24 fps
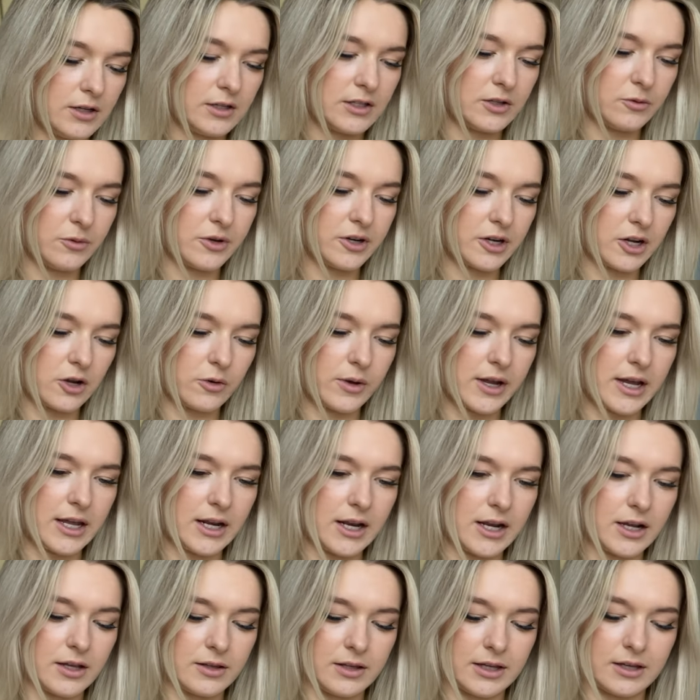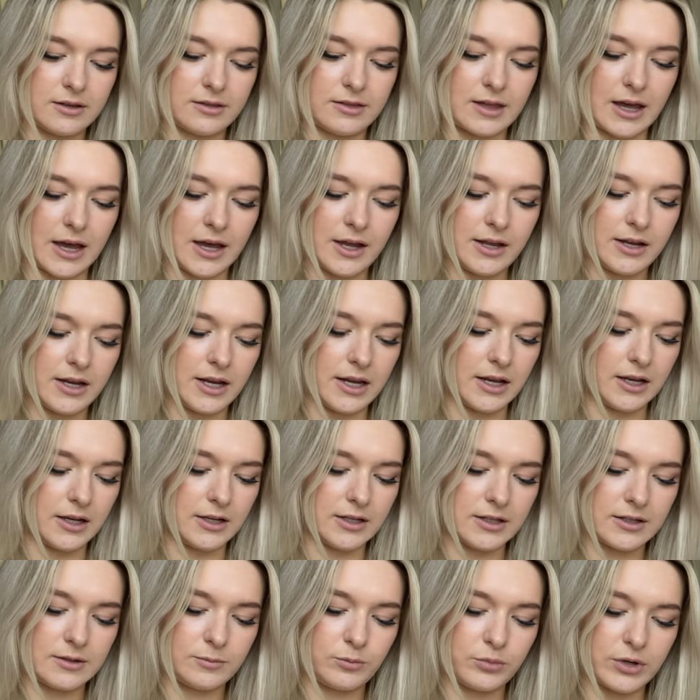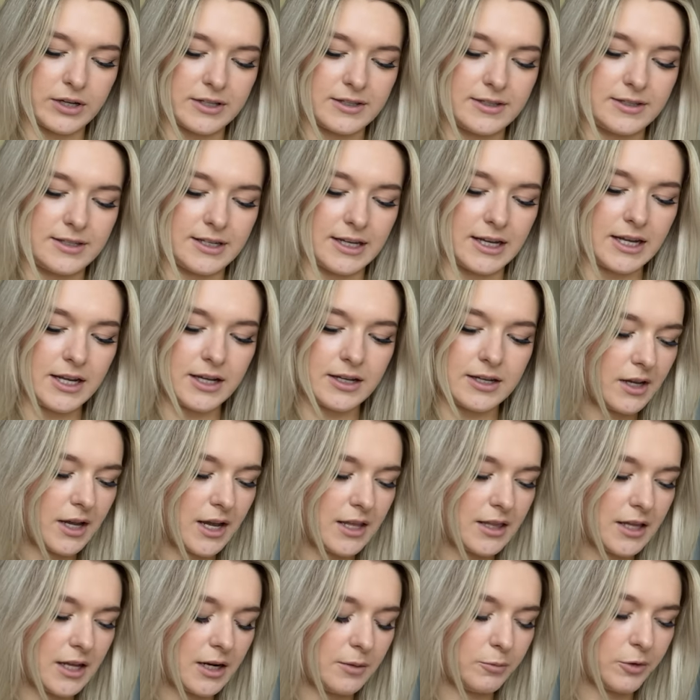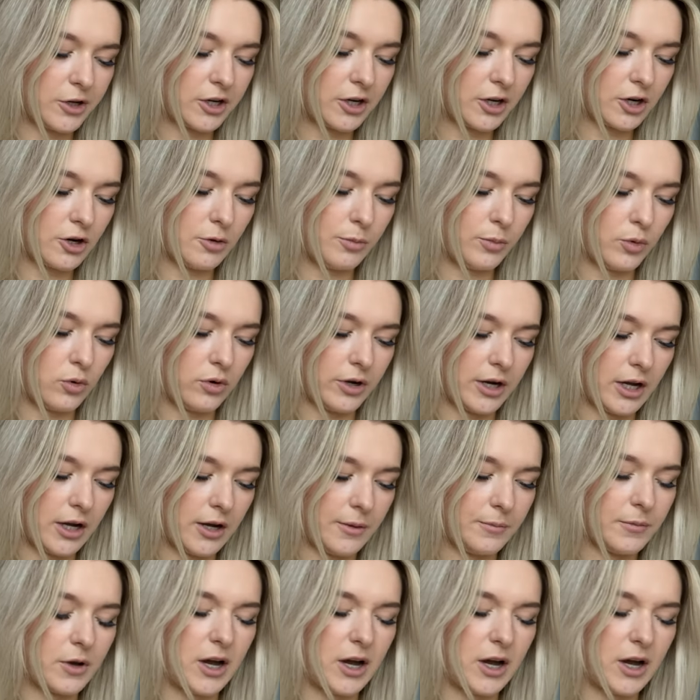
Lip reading: So we're gonna go ahead and click that and press tick. And then we're gonna go to border.